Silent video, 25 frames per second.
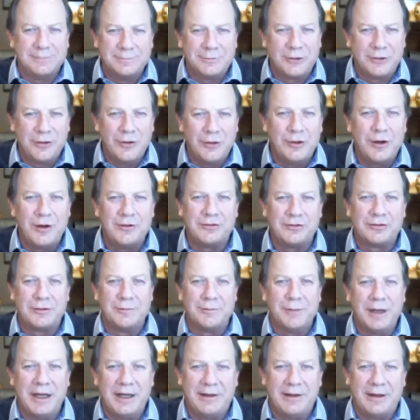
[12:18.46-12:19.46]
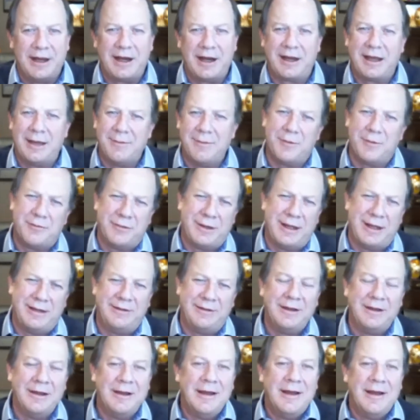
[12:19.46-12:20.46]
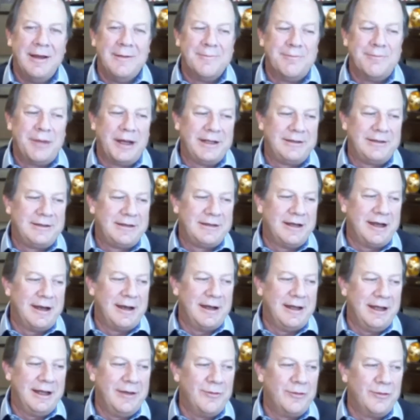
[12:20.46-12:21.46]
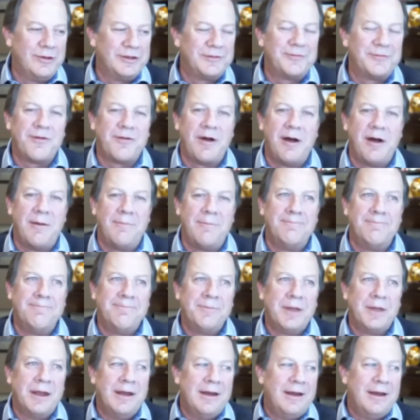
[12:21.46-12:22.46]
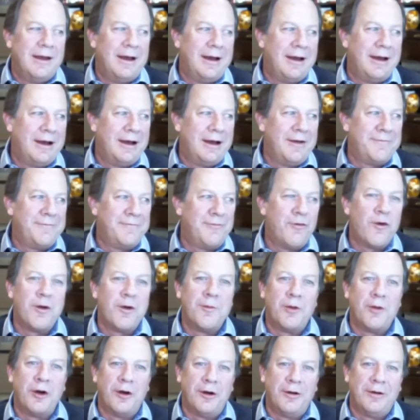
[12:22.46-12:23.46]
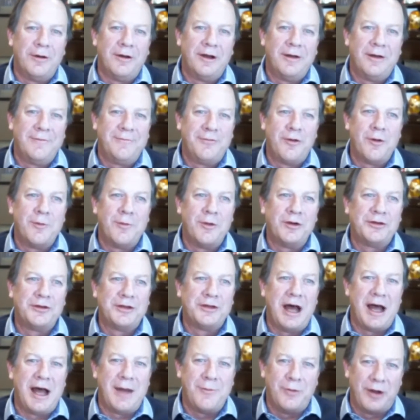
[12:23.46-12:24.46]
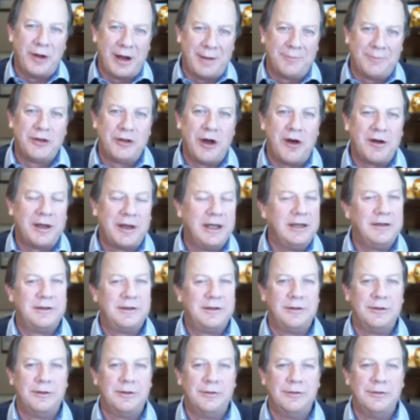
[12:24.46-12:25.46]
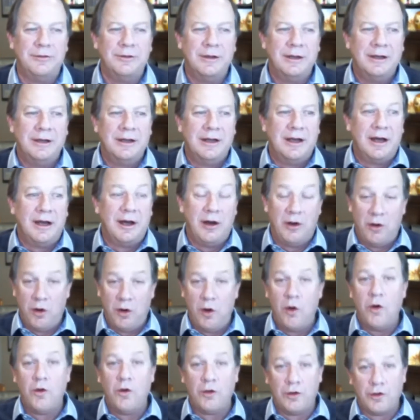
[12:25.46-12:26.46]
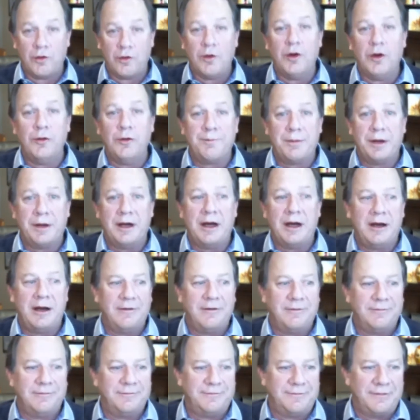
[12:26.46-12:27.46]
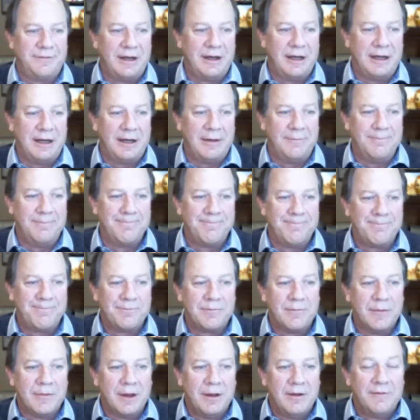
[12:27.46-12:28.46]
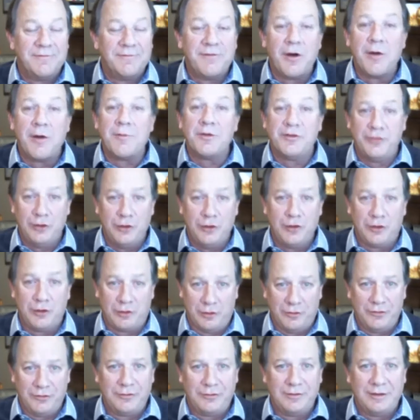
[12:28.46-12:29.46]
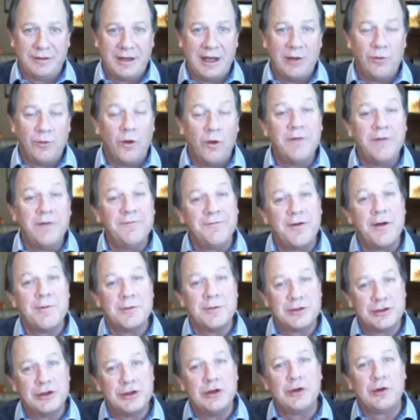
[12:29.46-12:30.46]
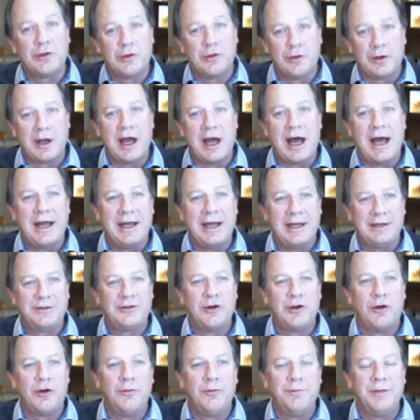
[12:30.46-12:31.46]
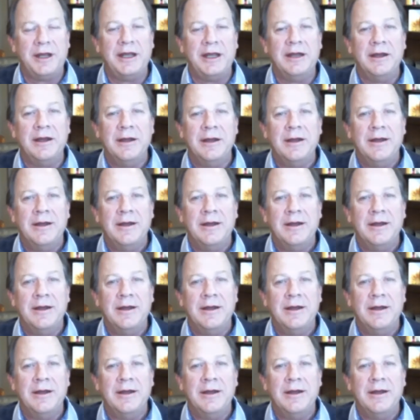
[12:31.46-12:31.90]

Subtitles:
kudos to me that I came up with that, but it was from a former time when I'm talking to a whole group of pharmaceuticals. And one pharmaceutical guy had told me,